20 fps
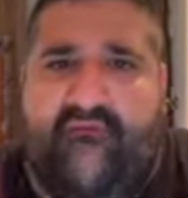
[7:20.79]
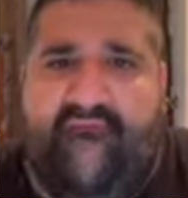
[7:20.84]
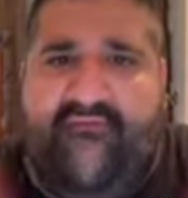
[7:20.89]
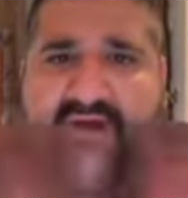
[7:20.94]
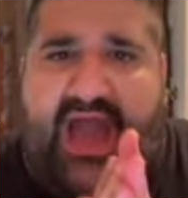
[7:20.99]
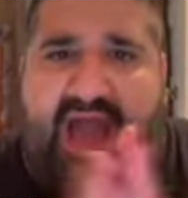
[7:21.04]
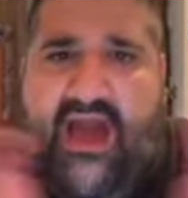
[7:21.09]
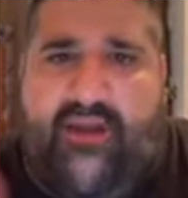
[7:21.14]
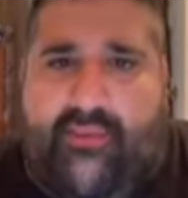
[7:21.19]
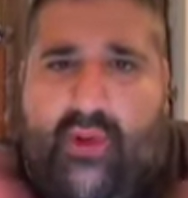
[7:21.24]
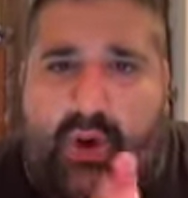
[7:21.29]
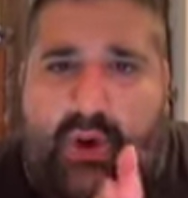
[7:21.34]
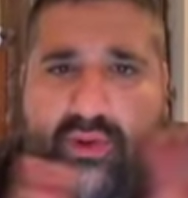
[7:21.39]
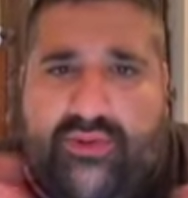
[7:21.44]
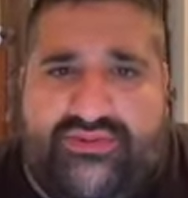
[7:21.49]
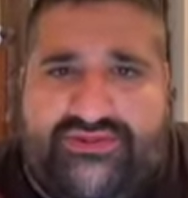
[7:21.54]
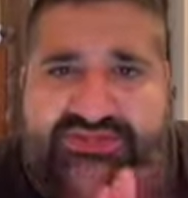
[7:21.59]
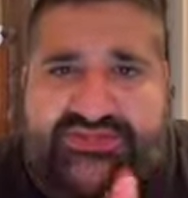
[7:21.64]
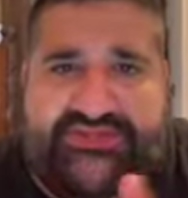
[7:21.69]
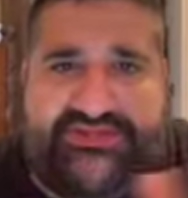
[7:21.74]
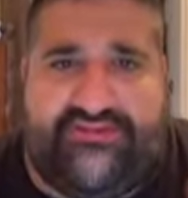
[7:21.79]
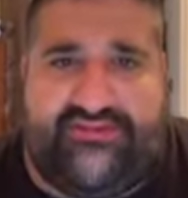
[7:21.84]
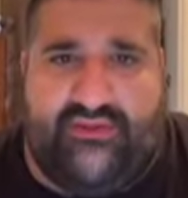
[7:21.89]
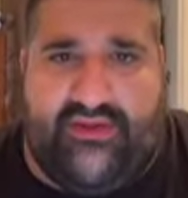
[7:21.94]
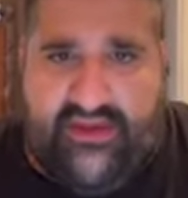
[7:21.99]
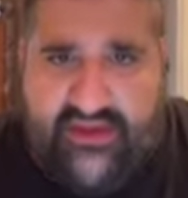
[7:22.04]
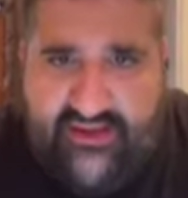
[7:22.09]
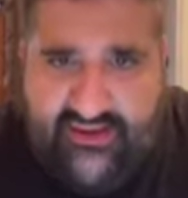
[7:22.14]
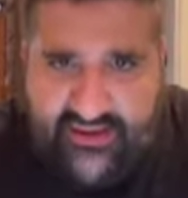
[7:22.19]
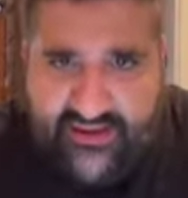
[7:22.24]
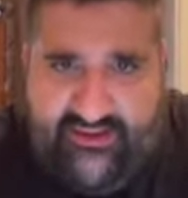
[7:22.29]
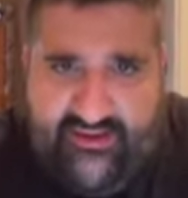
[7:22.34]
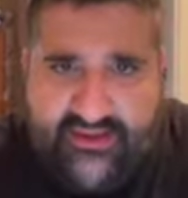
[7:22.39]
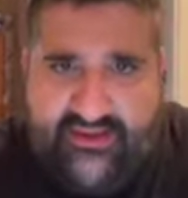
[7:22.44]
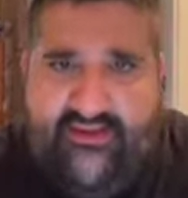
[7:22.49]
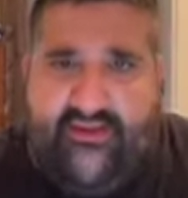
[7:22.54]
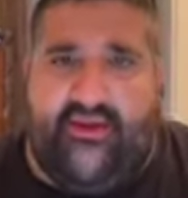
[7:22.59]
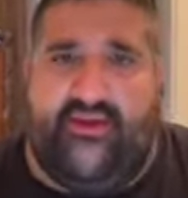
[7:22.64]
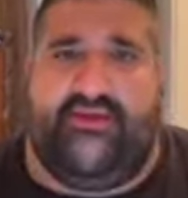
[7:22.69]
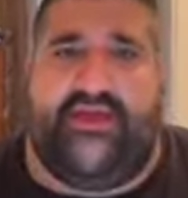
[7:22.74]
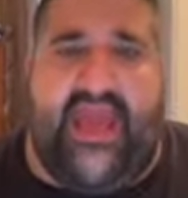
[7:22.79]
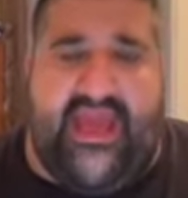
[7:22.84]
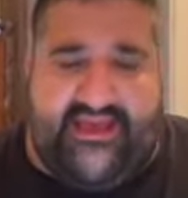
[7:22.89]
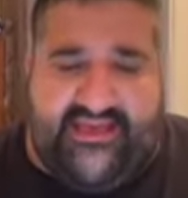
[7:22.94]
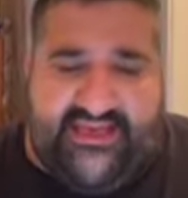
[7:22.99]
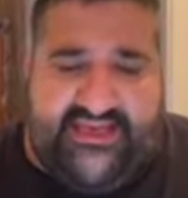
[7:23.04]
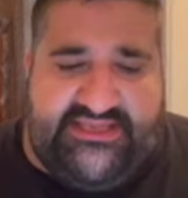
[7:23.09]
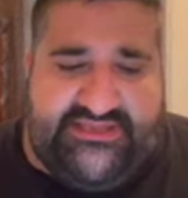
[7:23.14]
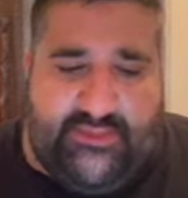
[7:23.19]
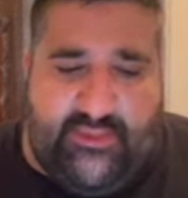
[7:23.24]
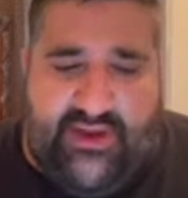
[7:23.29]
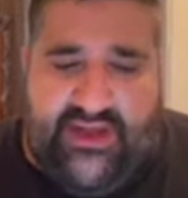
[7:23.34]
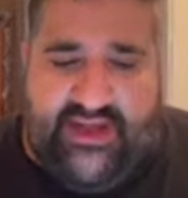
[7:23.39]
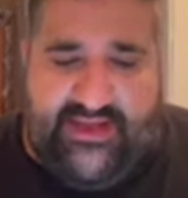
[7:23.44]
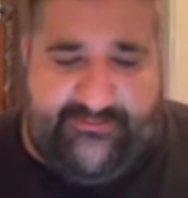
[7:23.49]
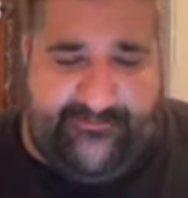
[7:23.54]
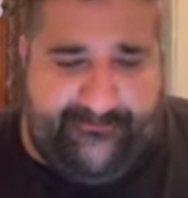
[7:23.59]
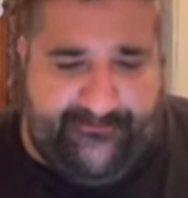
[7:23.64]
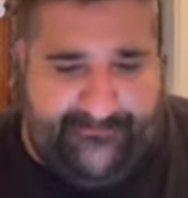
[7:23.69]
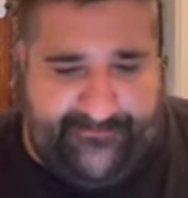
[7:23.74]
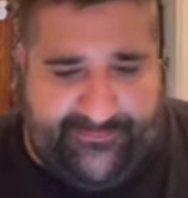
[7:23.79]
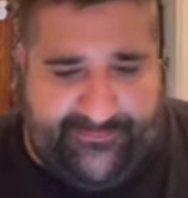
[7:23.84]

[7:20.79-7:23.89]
Vamos. Yankees win.